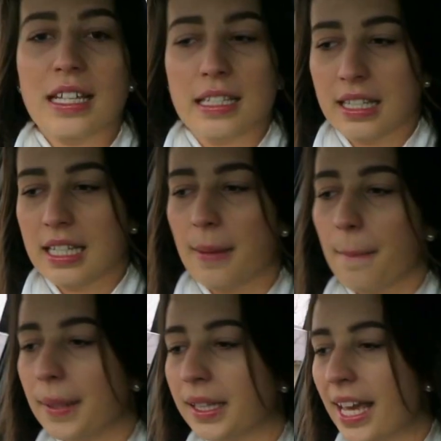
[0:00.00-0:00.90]
that's the
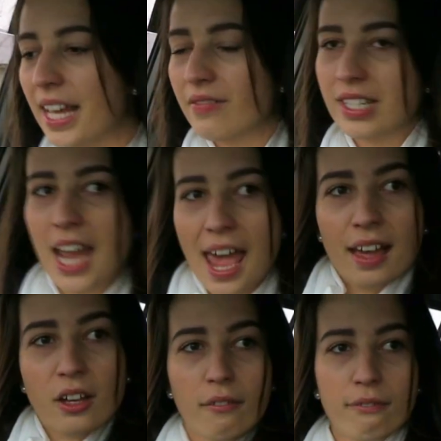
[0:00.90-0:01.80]
plan of
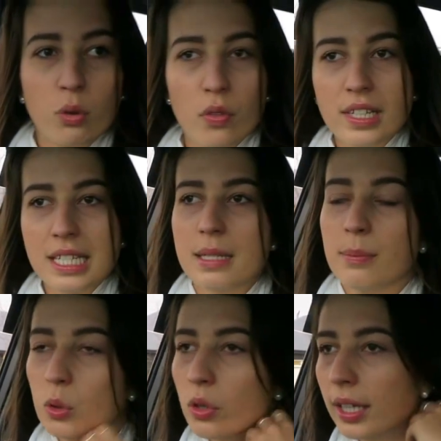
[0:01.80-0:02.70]
attack for this
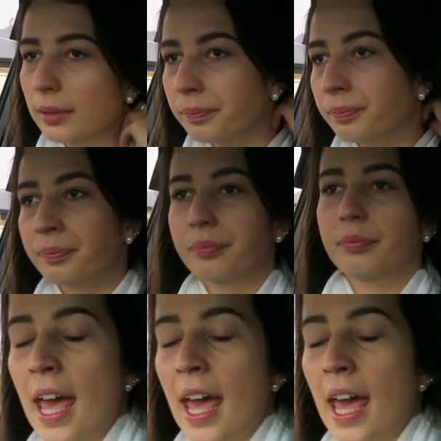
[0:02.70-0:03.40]
morning.